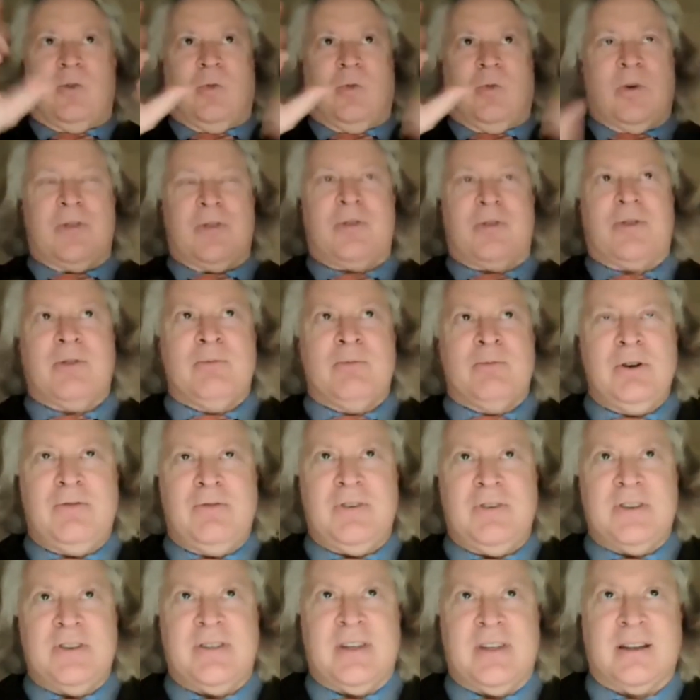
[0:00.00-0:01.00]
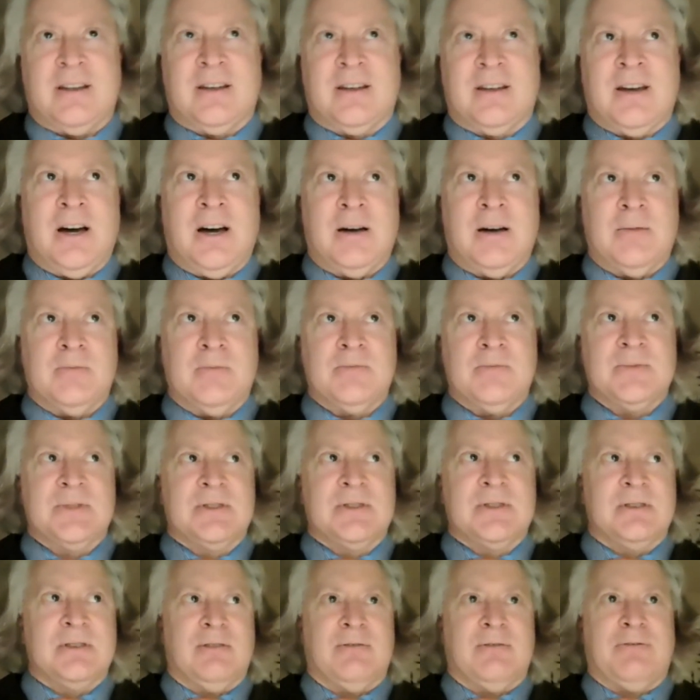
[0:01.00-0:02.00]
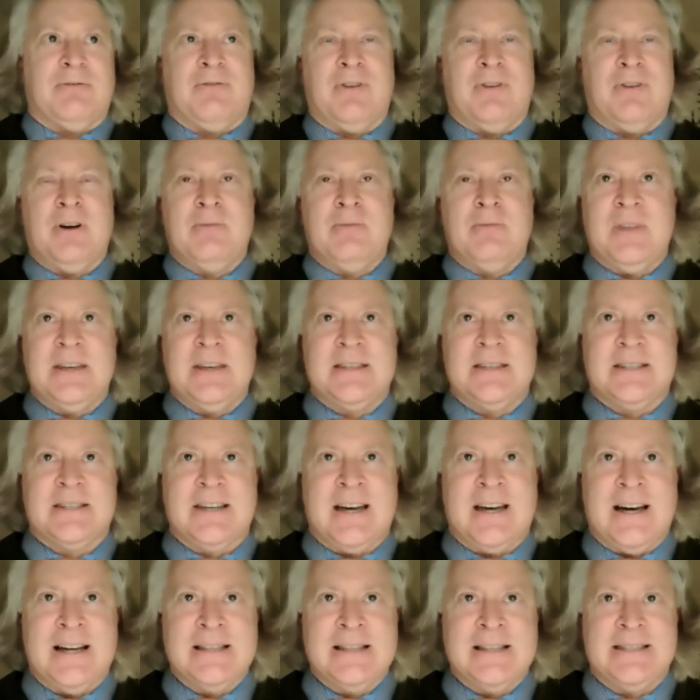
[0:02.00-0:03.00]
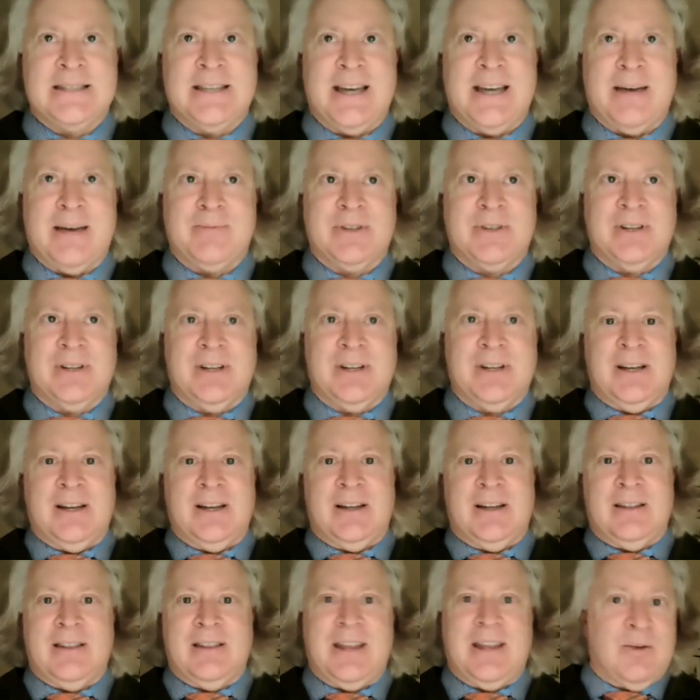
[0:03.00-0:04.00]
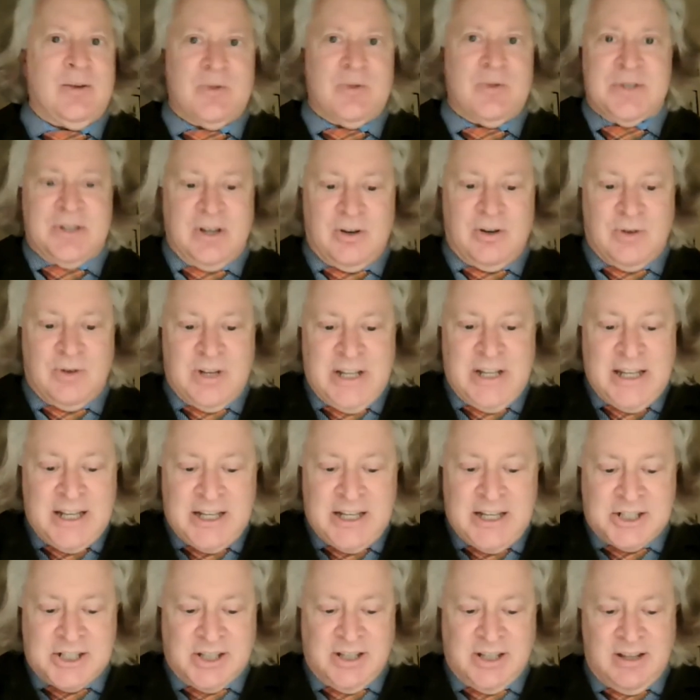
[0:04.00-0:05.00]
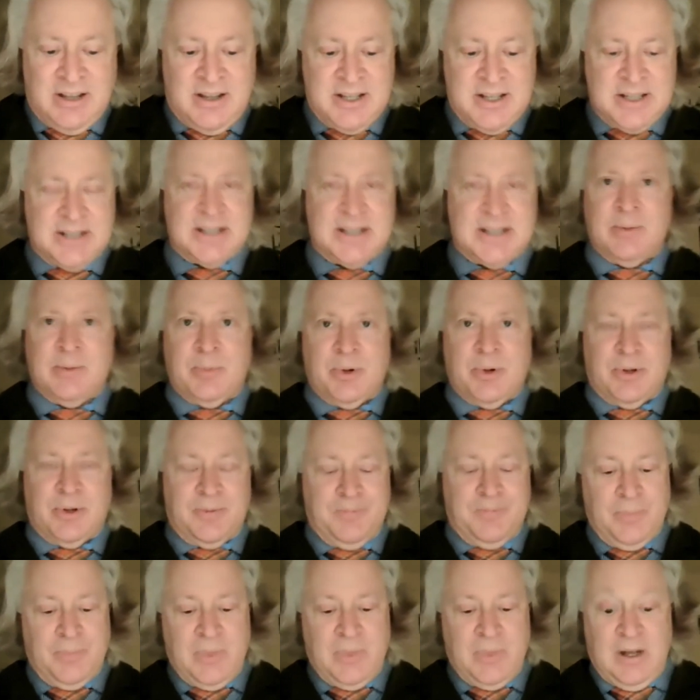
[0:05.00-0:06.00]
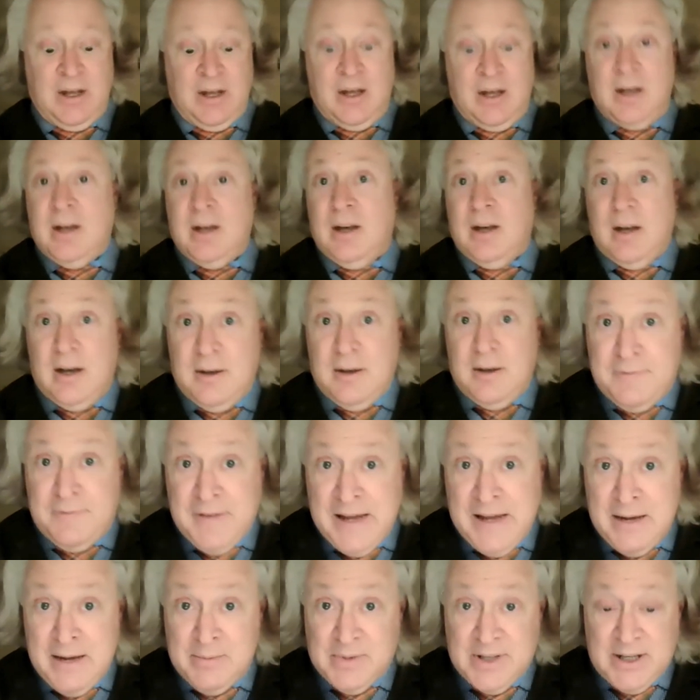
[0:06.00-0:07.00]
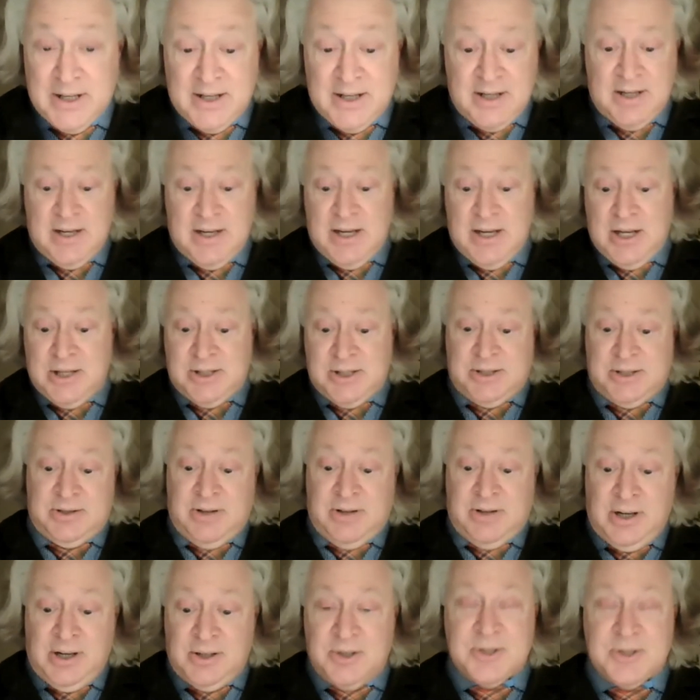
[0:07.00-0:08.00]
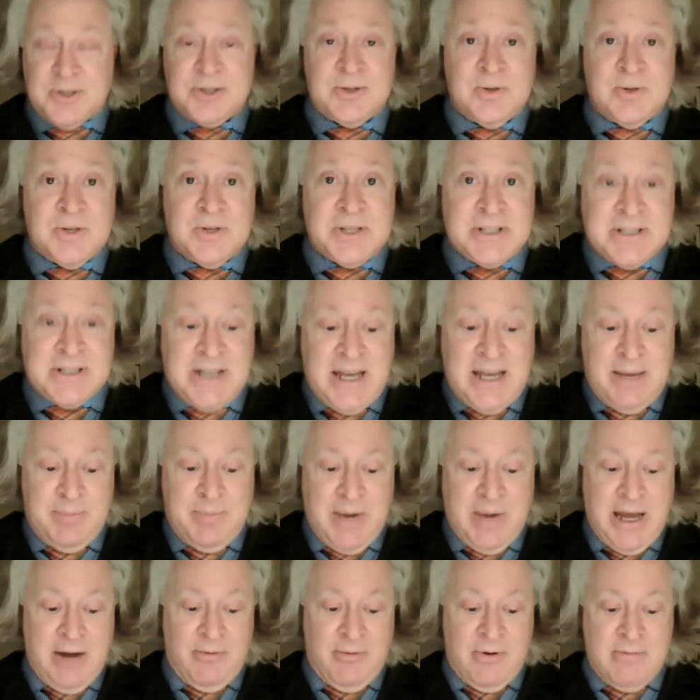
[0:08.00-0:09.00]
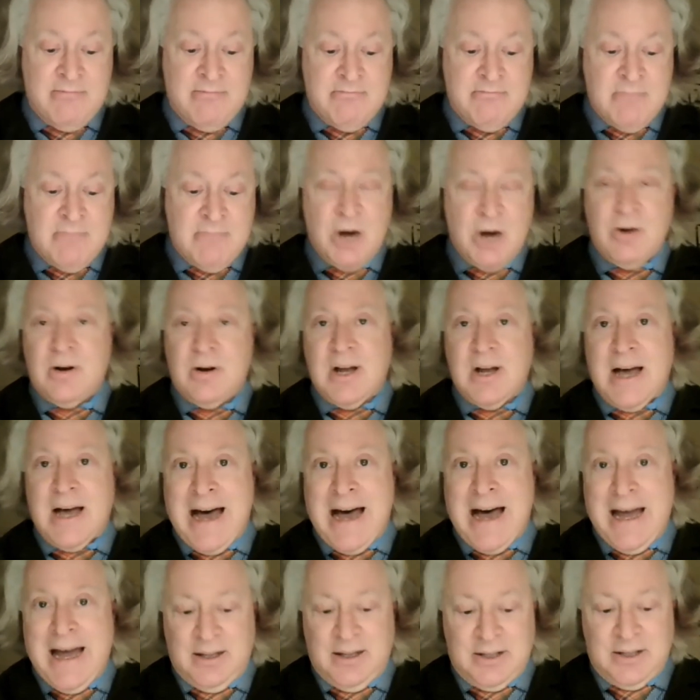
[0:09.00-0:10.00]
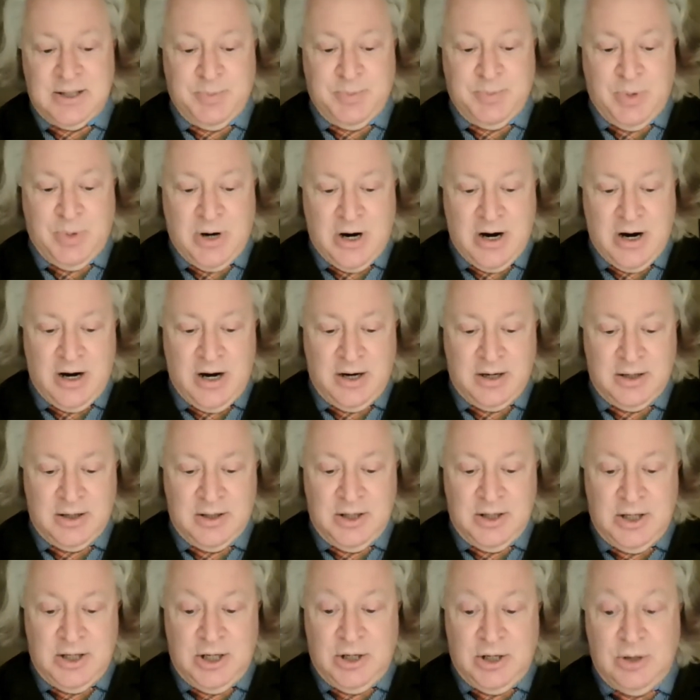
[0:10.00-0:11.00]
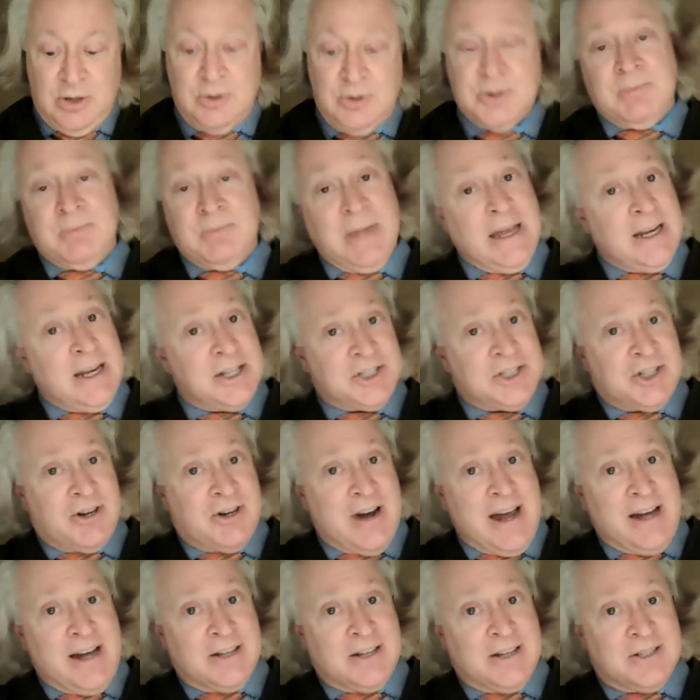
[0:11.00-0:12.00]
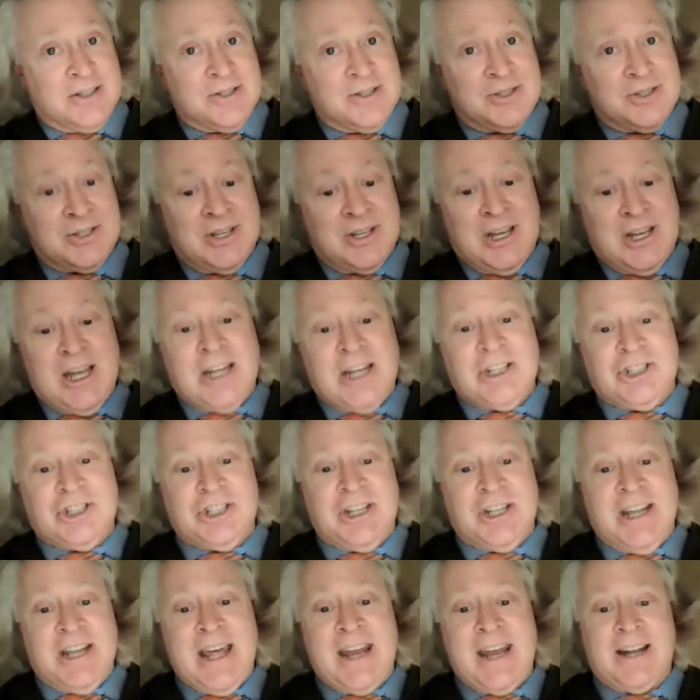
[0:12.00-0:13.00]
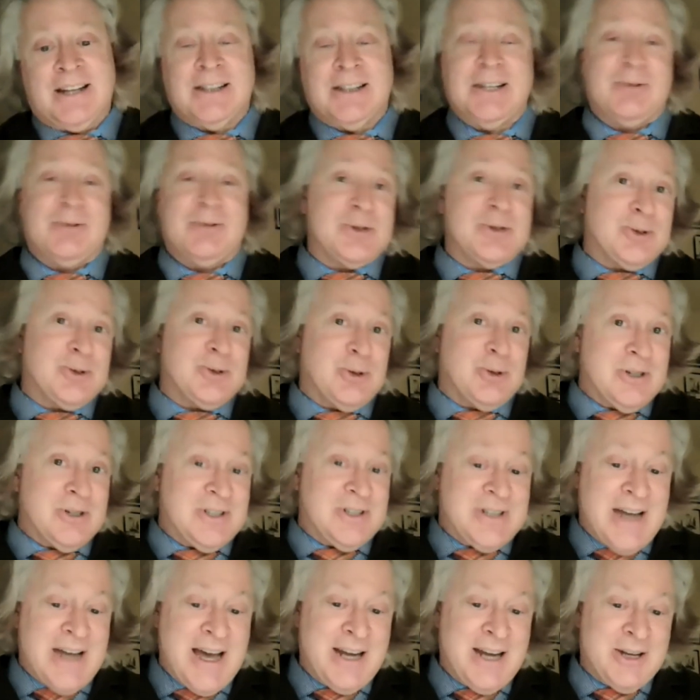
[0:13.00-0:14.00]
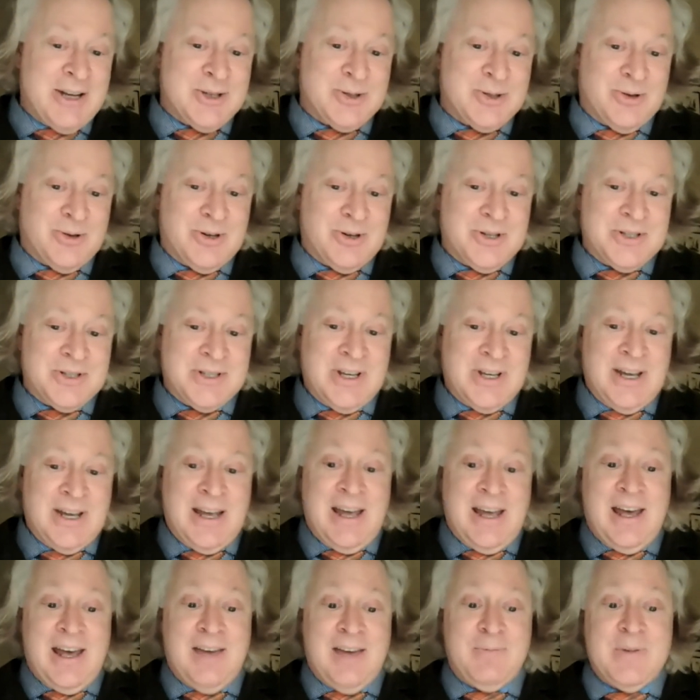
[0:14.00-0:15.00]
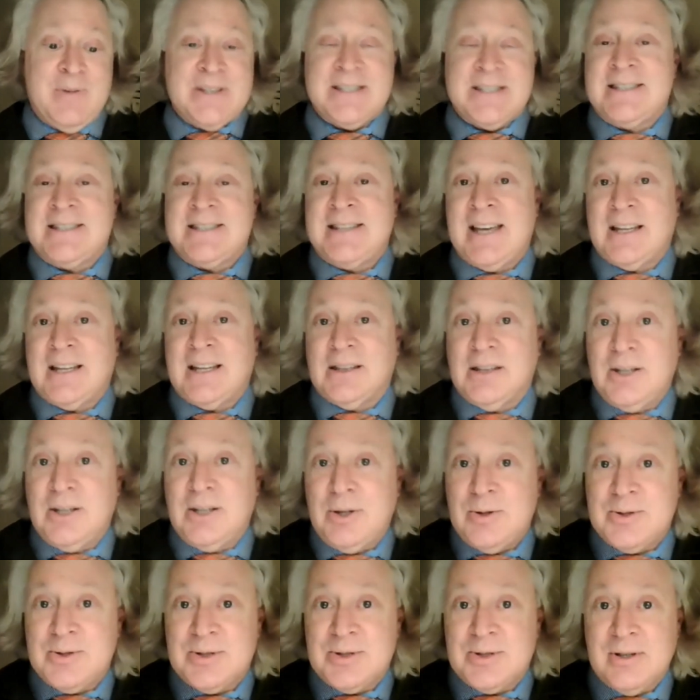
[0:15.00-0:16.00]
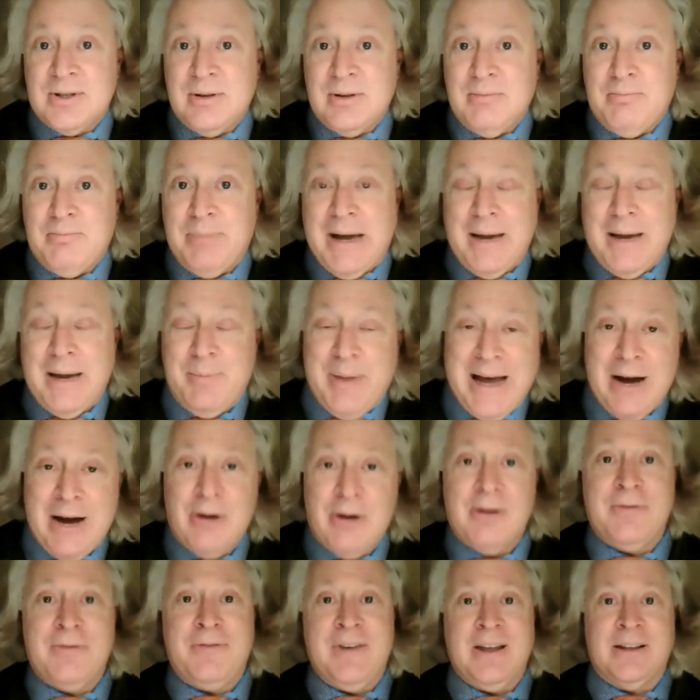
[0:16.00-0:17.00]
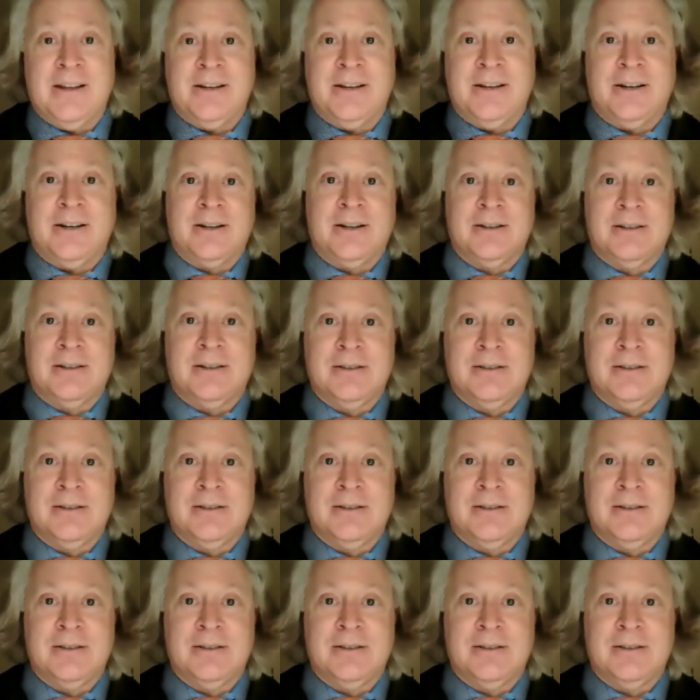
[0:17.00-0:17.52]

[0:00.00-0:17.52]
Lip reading: with the movie that comes from this concept that it was initially this simple? A family struggles to escape a remote island park whose main attractions, genetically restored dinosaurs, have been set loose by power failure.